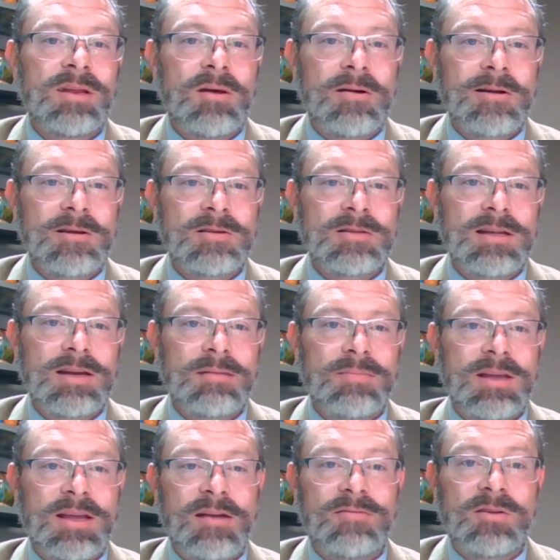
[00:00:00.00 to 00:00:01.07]
lawyers like
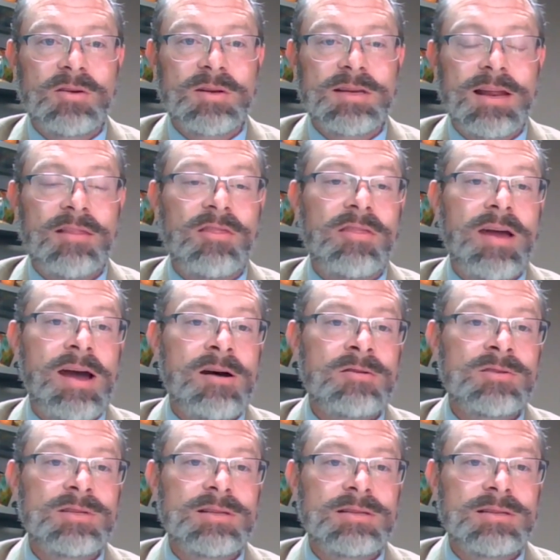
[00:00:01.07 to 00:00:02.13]
me have looked at
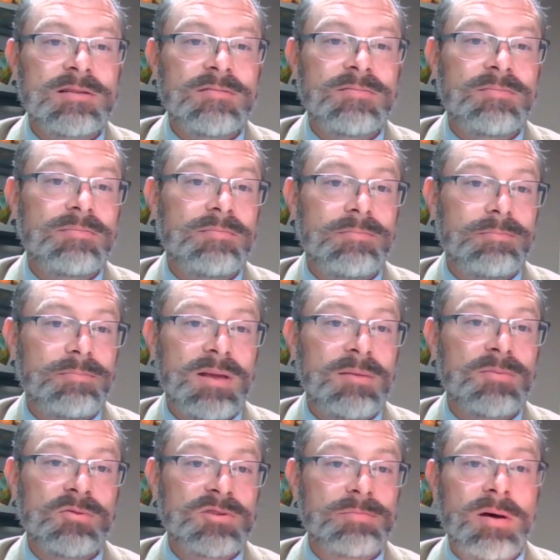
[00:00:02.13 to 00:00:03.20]
thousands of
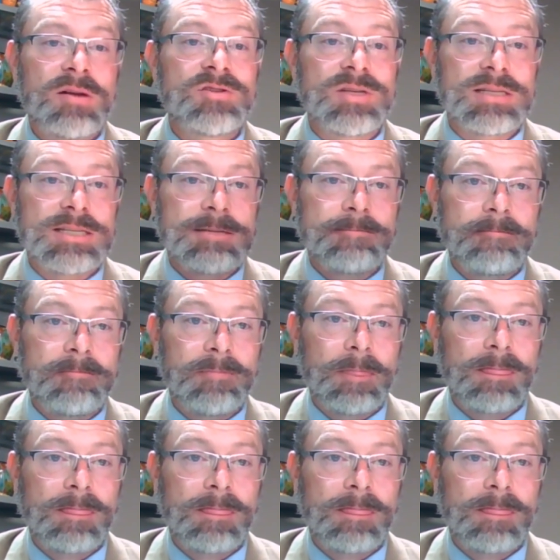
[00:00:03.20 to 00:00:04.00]
people's budgets